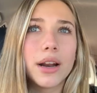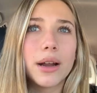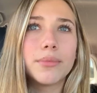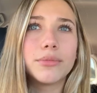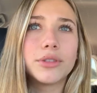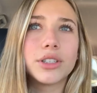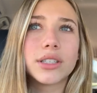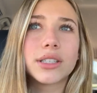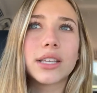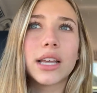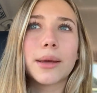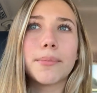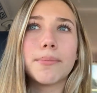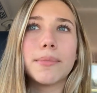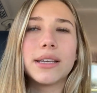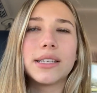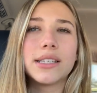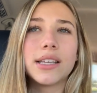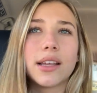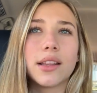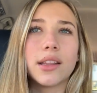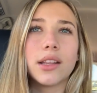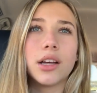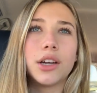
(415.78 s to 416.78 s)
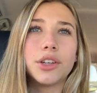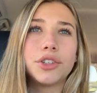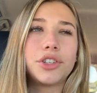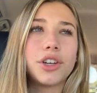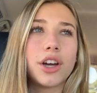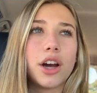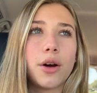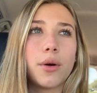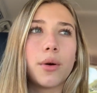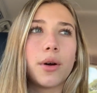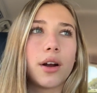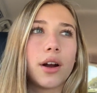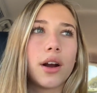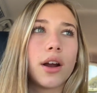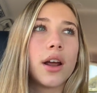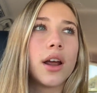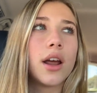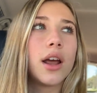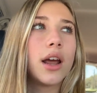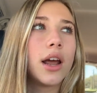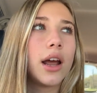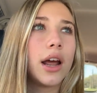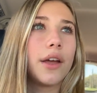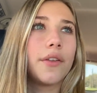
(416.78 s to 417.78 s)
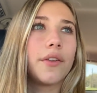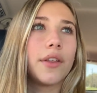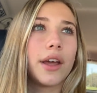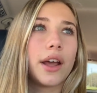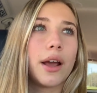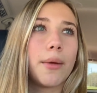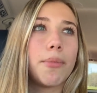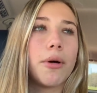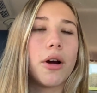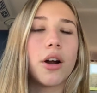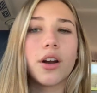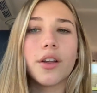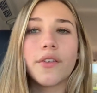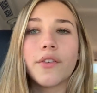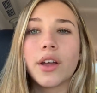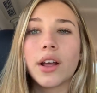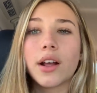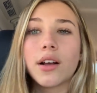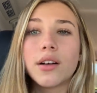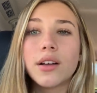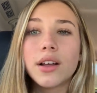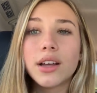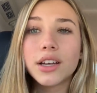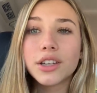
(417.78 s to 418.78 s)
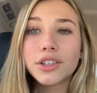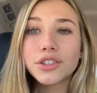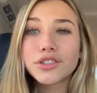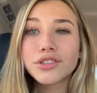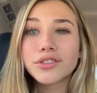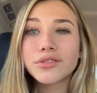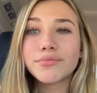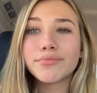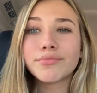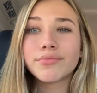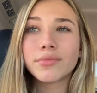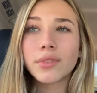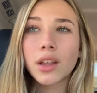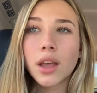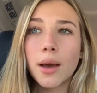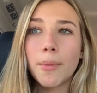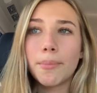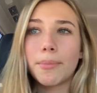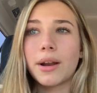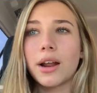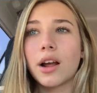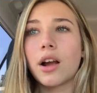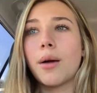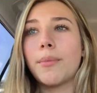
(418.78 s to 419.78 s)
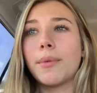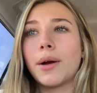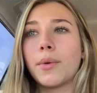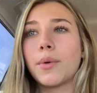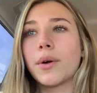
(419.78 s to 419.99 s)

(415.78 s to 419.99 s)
I'm just like missing lunch hour and like part of English, but I got my